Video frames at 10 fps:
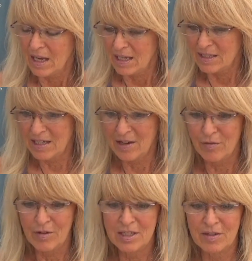And Saint
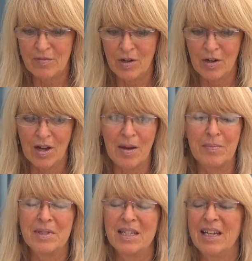Christopher
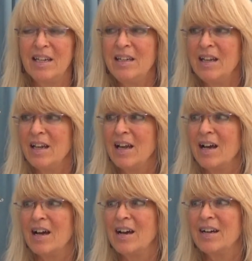comes in
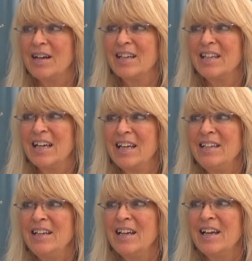again.